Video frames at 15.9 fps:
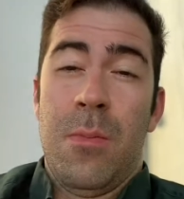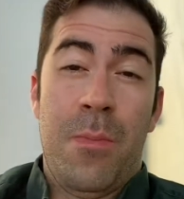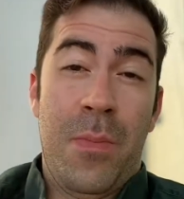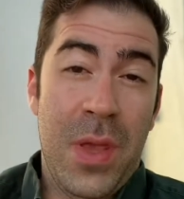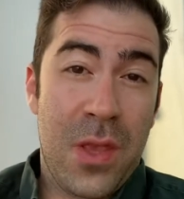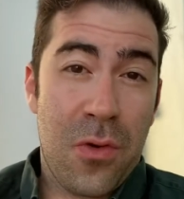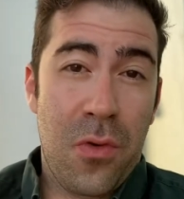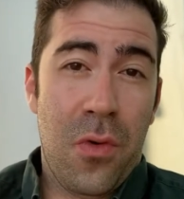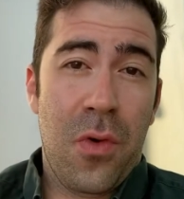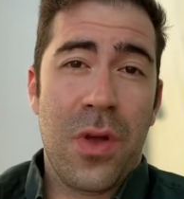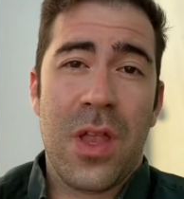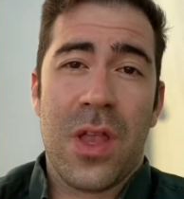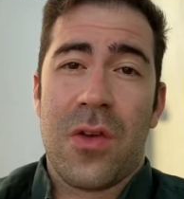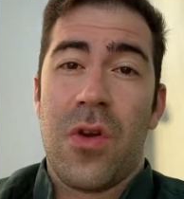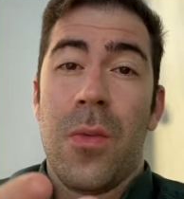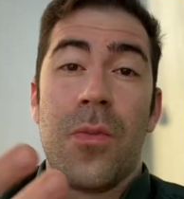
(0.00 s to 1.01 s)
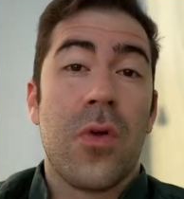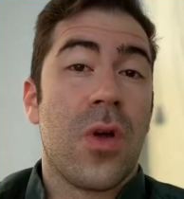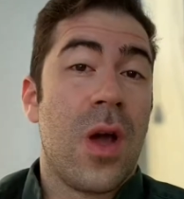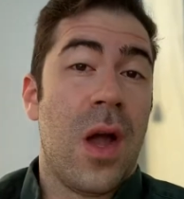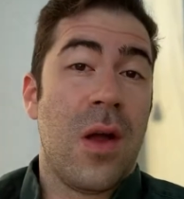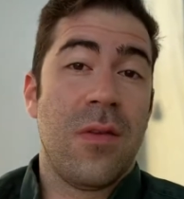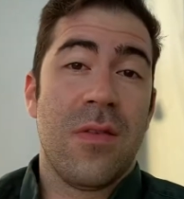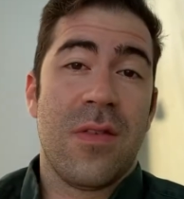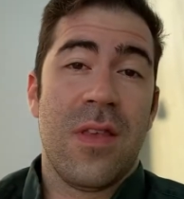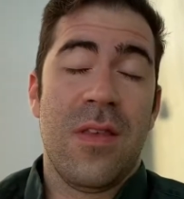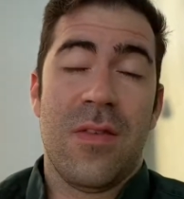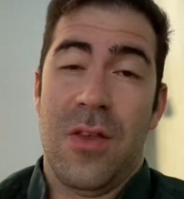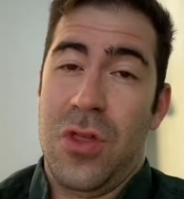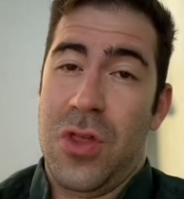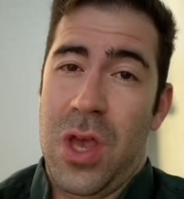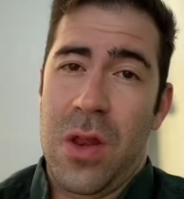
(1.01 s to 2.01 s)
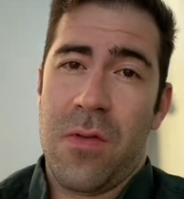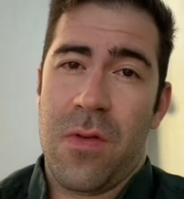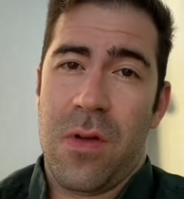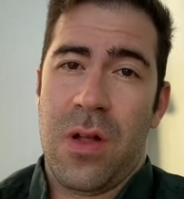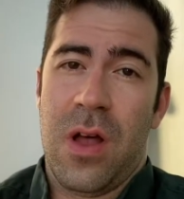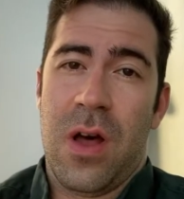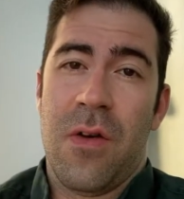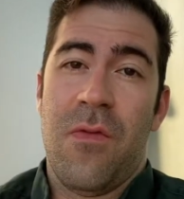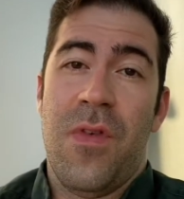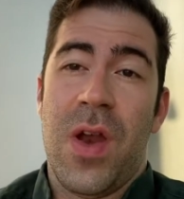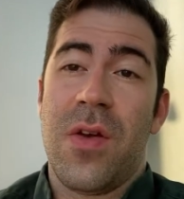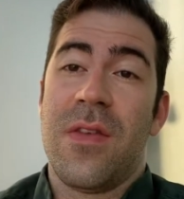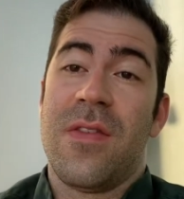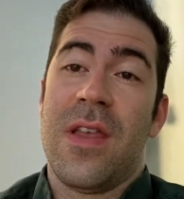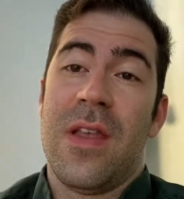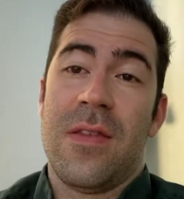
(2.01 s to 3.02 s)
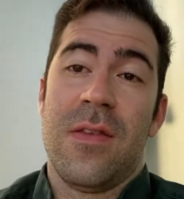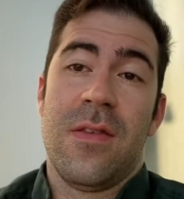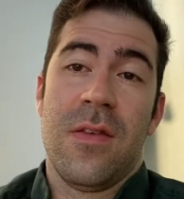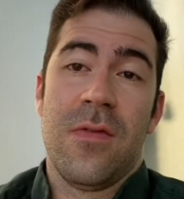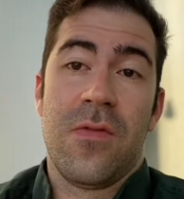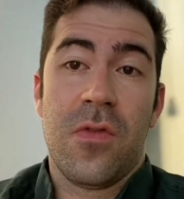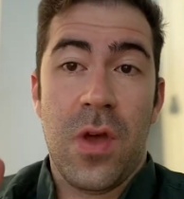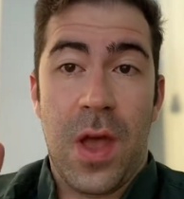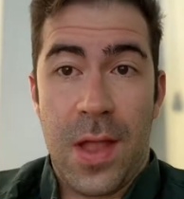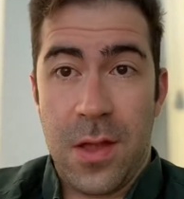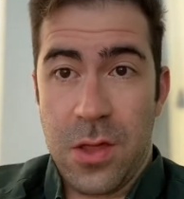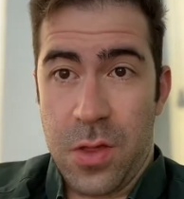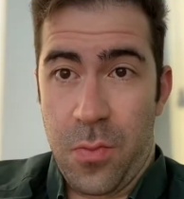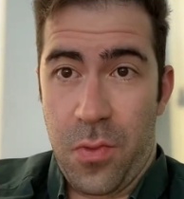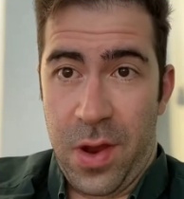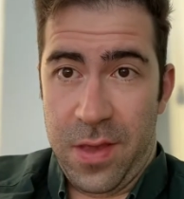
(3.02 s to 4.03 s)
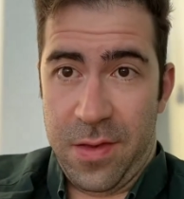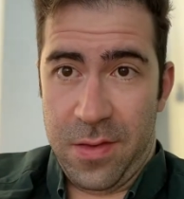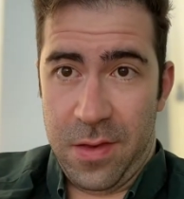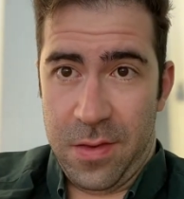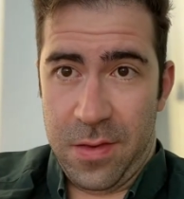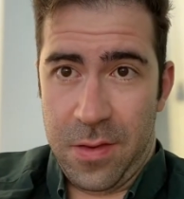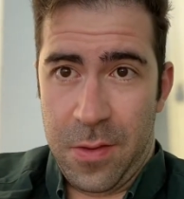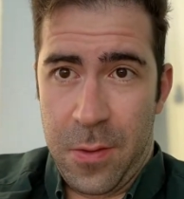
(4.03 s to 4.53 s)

Bitcoin and cryptocurrencies in general are very sensitive to energy prices.